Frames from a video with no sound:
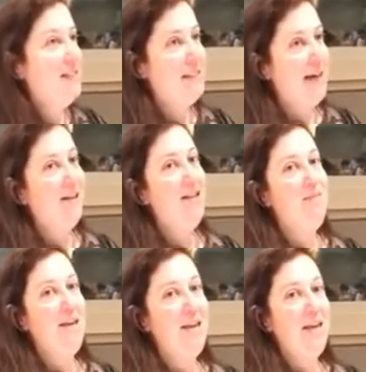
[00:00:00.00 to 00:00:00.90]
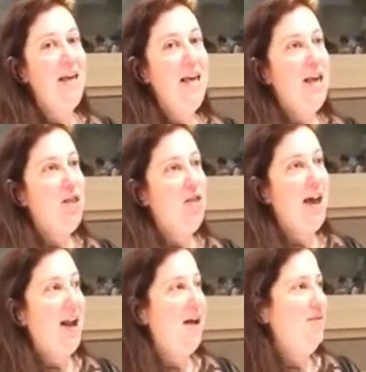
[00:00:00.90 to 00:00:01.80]
It's telling me
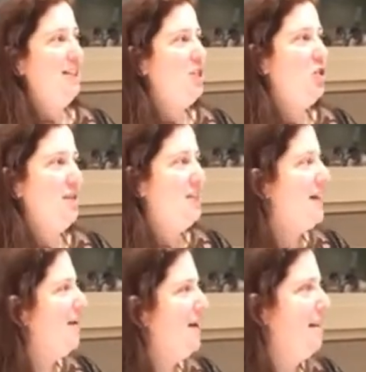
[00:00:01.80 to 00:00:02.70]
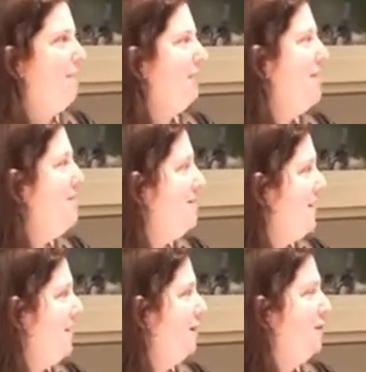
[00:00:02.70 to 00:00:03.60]
that I'm really stressed out and I'm blaming
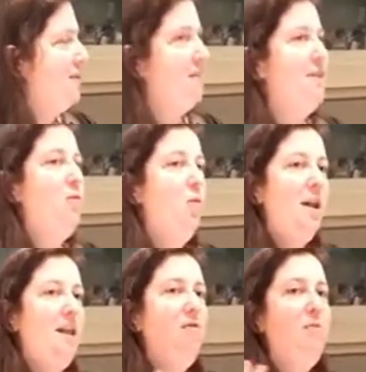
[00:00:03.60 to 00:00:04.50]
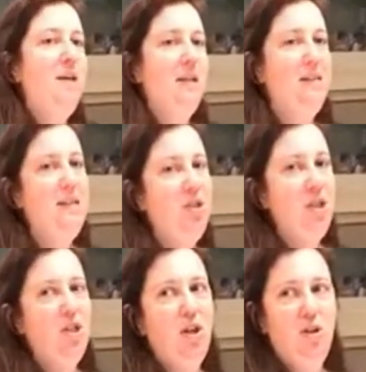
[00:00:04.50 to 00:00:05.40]
myself for something. What if we could teach
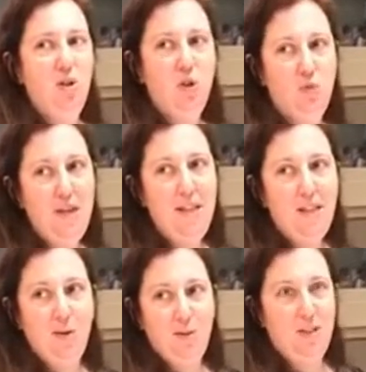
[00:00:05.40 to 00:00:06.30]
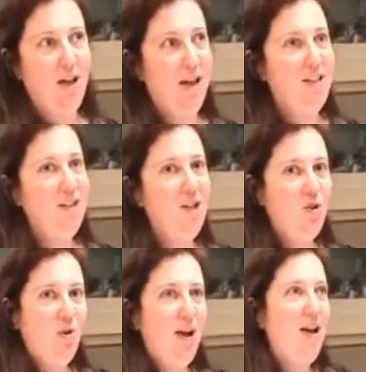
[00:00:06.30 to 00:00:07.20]
each other to read those signs and
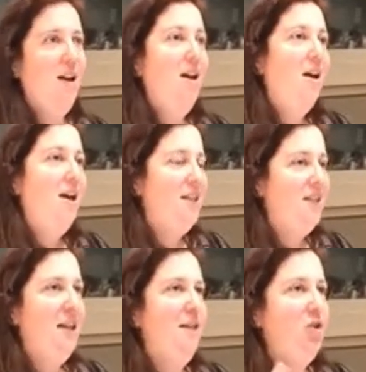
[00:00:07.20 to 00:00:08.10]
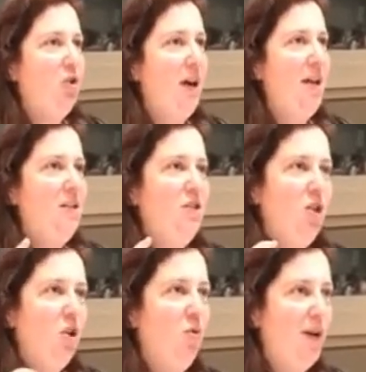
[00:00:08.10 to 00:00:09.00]
trying instead of trying
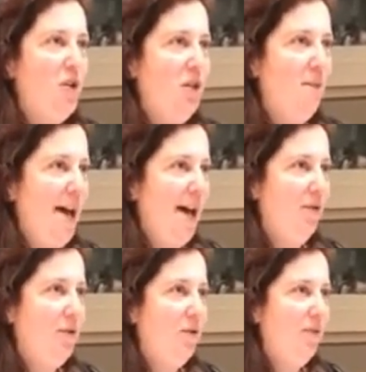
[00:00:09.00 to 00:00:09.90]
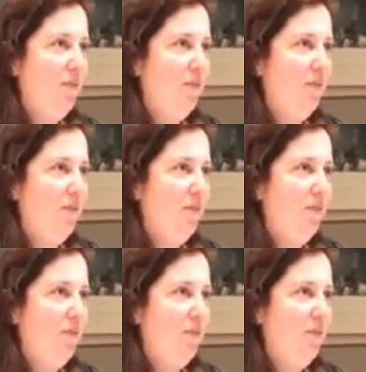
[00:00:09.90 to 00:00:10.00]
to crush them out?